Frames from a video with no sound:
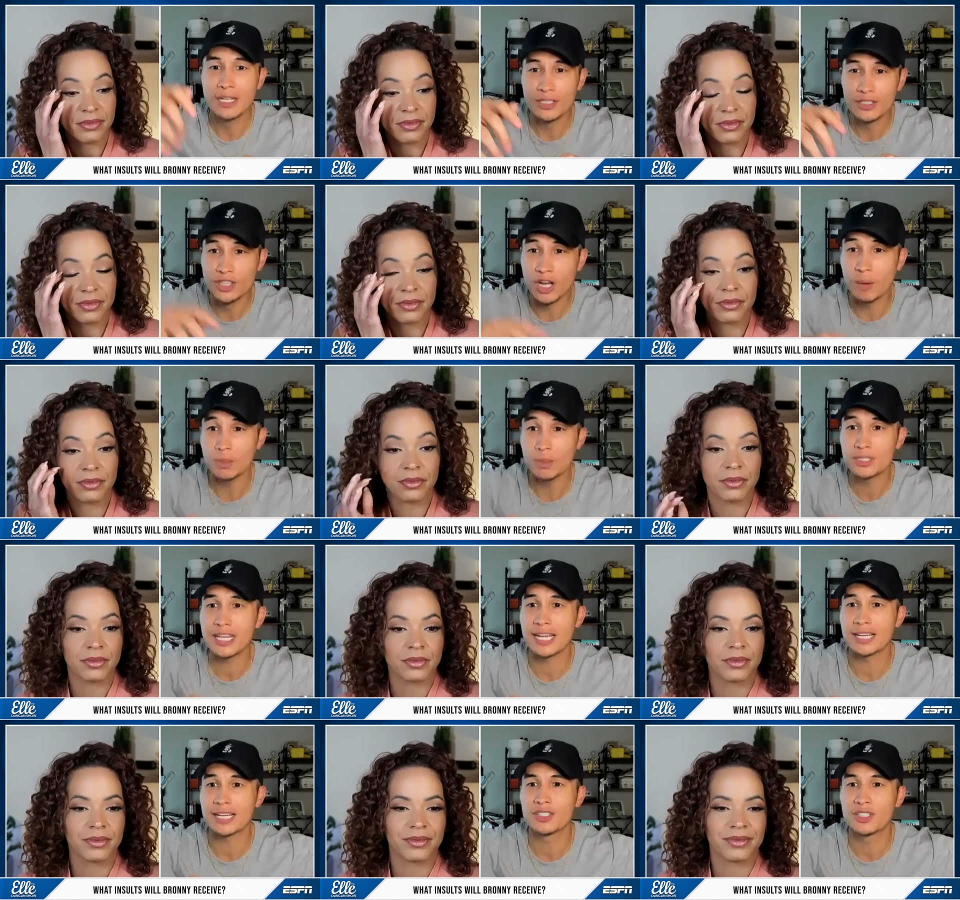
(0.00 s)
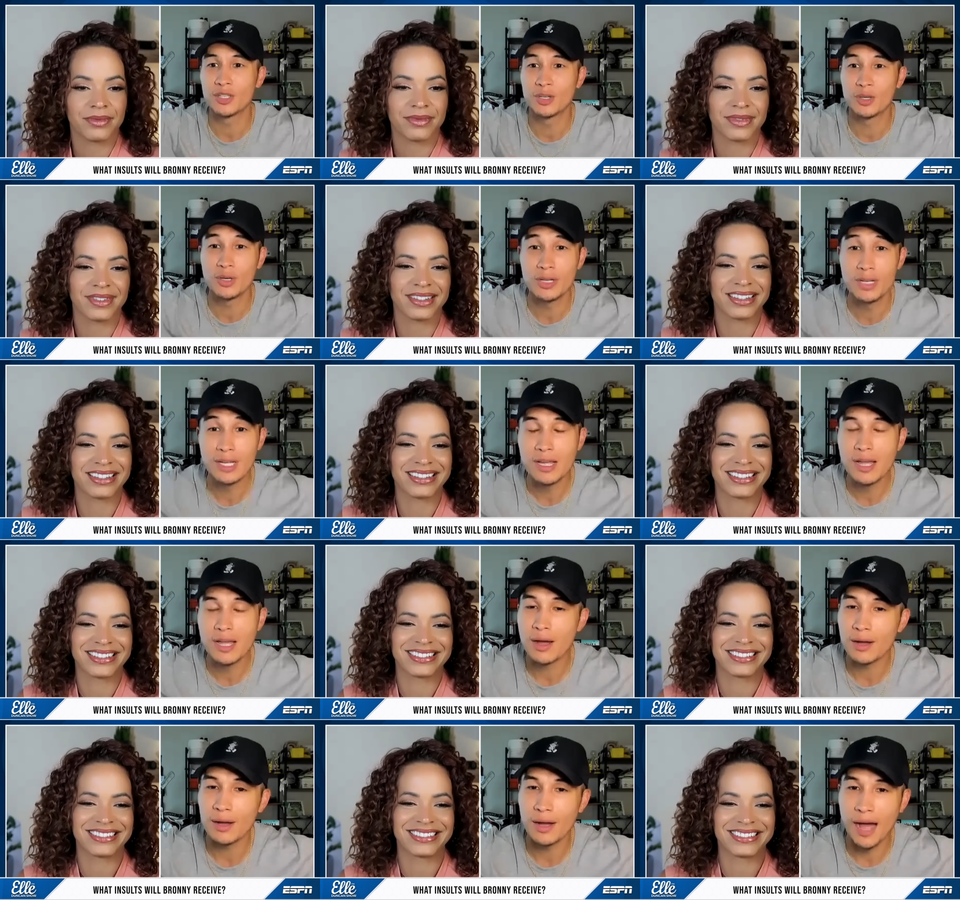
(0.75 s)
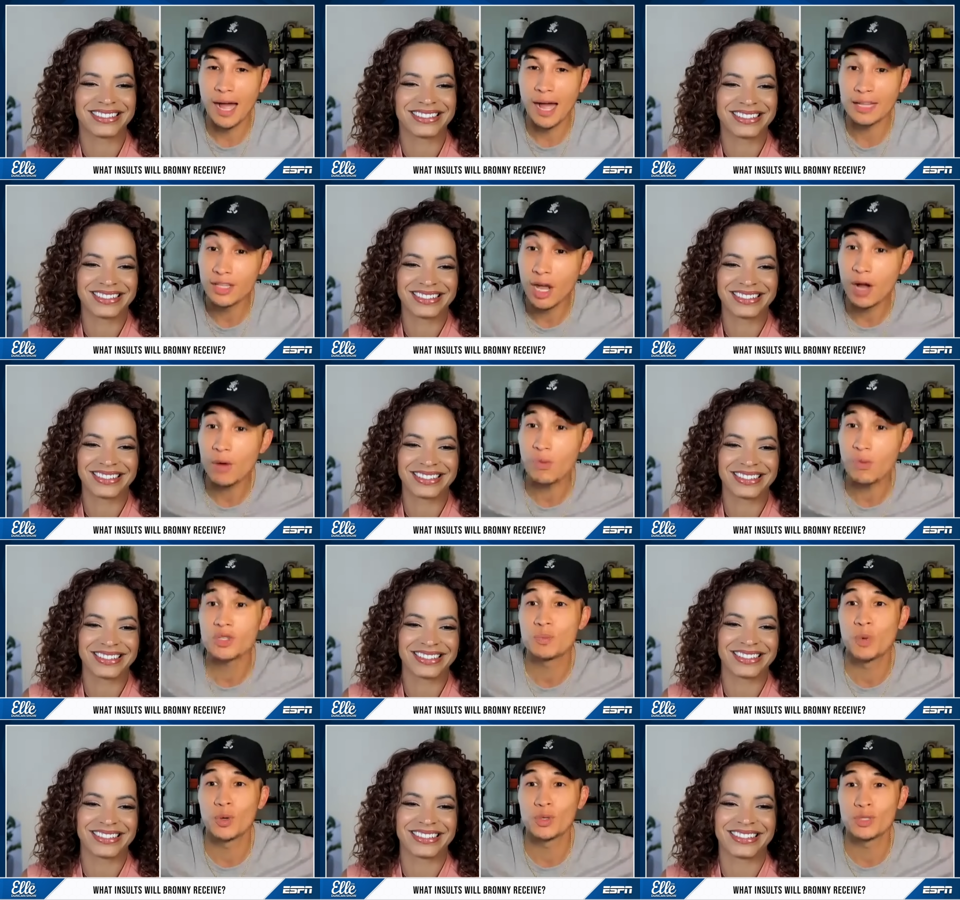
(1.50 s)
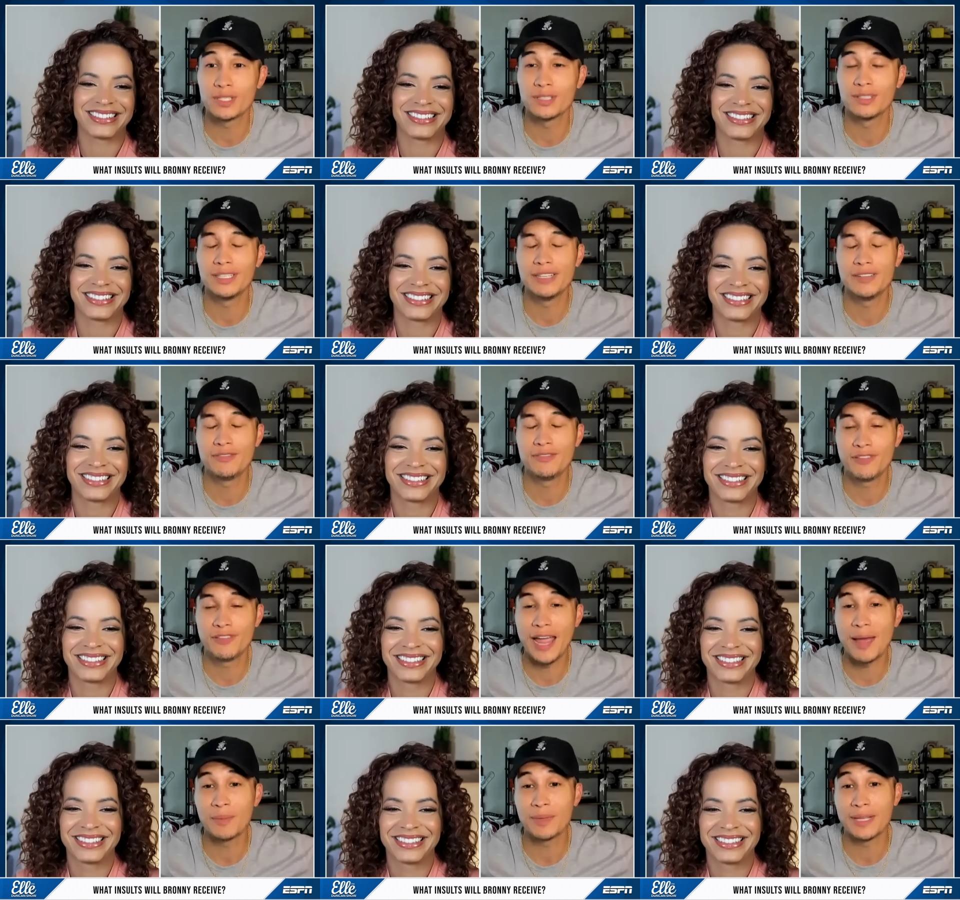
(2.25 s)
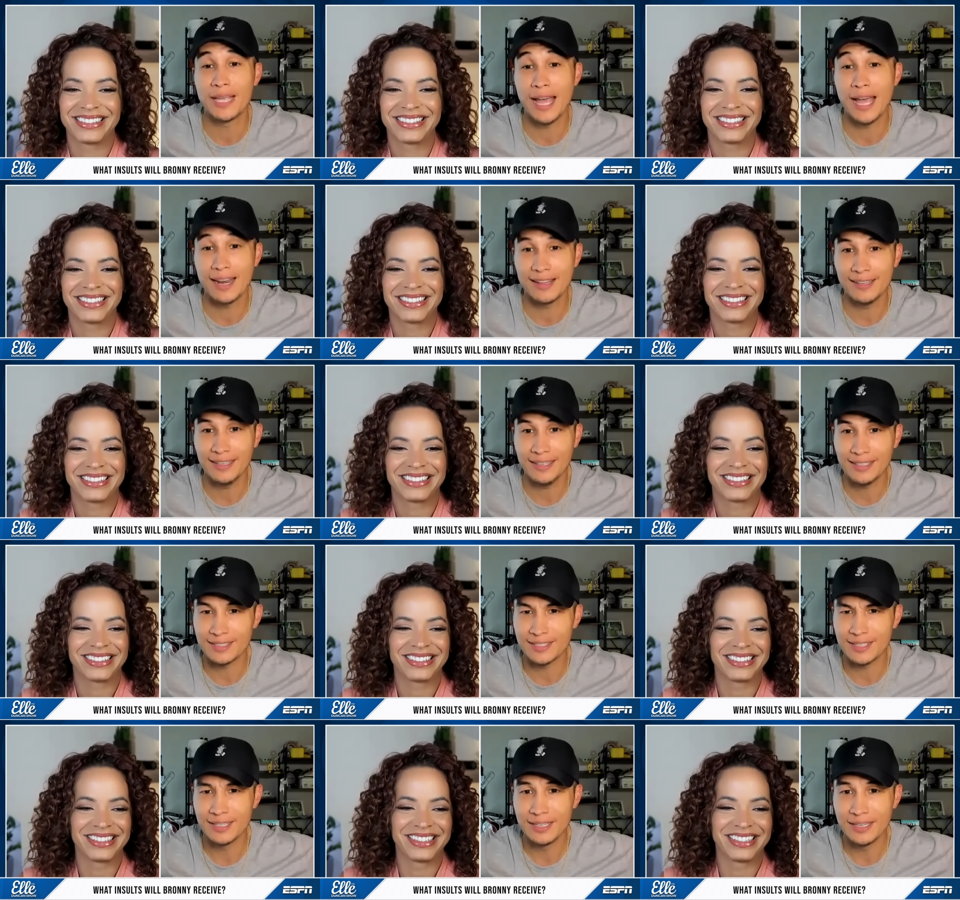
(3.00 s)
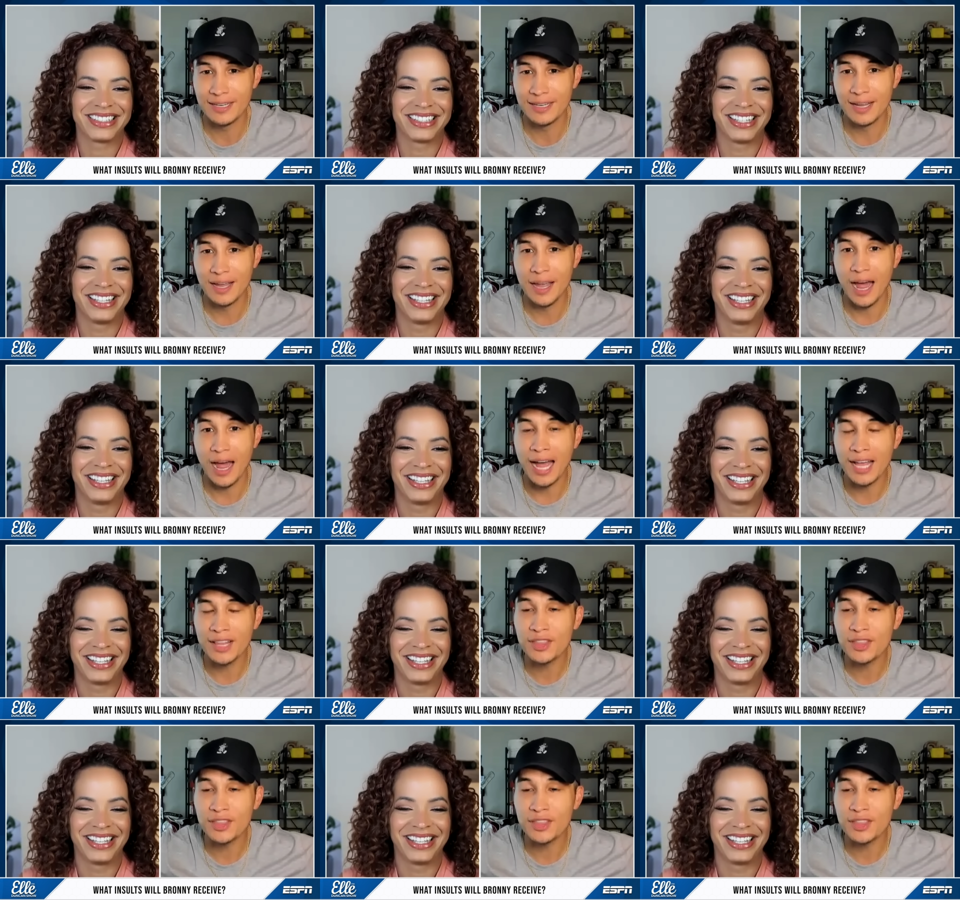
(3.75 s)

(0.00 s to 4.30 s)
Speaker 1: Double technical. I thought we're supposed to leave family out of this. I